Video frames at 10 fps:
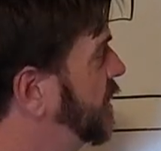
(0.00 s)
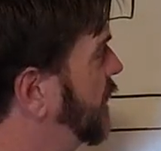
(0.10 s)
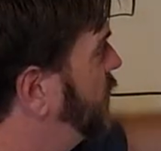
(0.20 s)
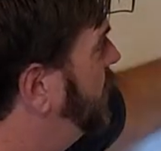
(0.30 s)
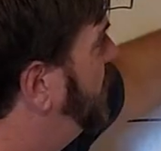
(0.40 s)

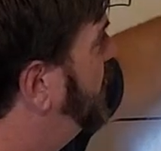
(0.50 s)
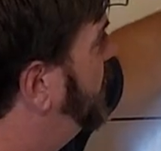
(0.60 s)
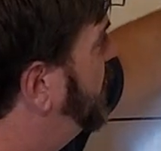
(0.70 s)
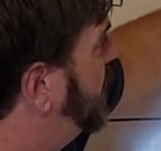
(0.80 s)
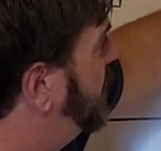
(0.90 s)
they will not
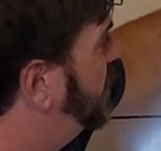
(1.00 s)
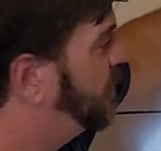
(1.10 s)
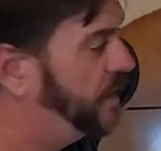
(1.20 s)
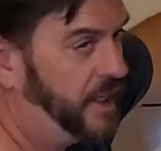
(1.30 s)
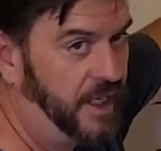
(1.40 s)
lend
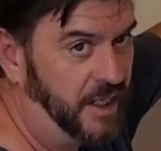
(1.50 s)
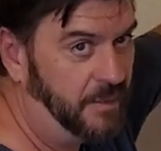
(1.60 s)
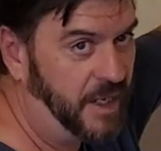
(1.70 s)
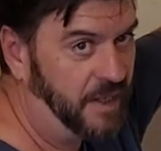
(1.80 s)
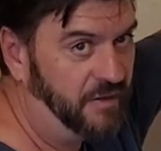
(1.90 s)
on
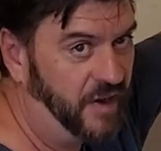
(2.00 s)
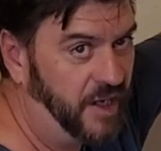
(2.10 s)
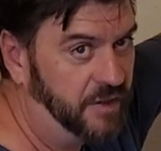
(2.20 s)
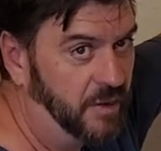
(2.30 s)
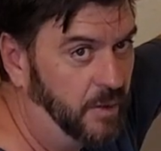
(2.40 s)
any
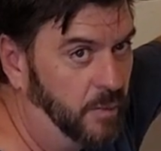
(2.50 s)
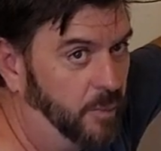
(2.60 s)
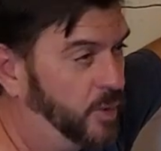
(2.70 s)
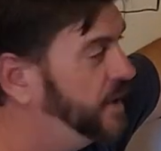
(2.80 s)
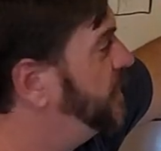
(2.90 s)
manufactured
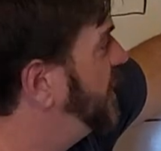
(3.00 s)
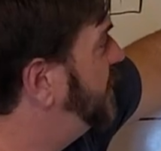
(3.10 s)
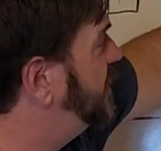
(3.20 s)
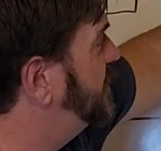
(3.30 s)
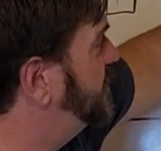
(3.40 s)
home
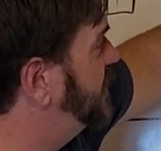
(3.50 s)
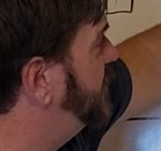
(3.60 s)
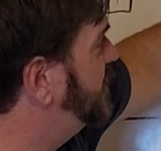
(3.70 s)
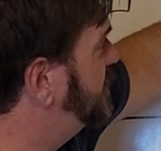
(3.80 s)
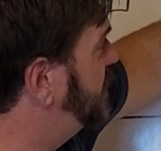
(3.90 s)

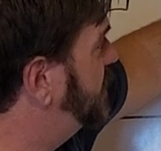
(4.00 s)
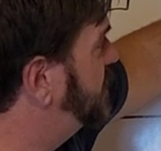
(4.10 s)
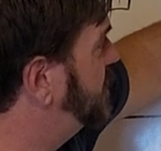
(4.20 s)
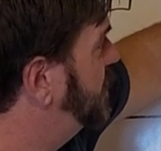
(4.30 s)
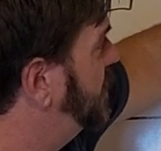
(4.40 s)

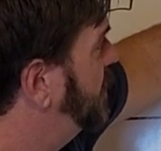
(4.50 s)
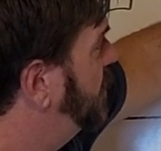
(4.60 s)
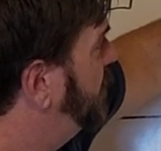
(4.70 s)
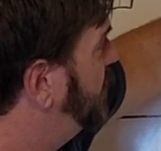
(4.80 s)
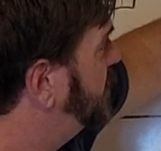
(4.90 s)
pre-1976
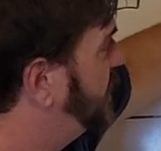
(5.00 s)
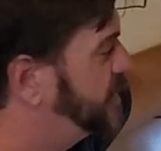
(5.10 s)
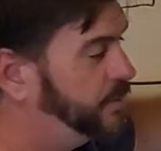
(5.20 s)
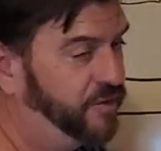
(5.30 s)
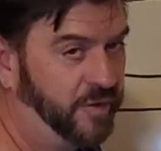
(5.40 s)
because
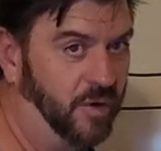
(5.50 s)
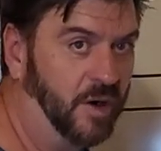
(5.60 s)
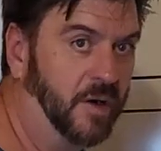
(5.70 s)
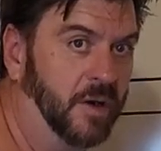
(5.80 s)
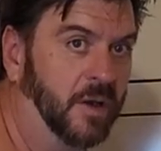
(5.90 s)
that's
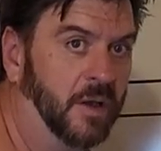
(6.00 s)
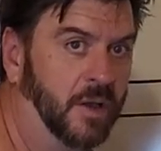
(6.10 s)
before